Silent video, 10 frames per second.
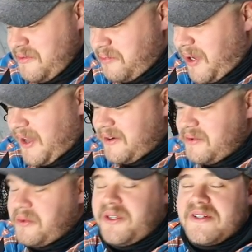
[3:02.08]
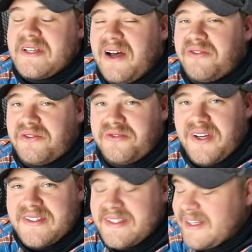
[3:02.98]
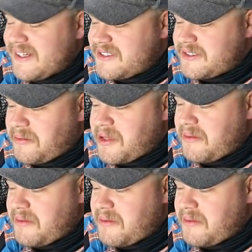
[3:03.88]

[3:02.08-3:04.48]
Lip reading: But when they're tough and fussy, there's something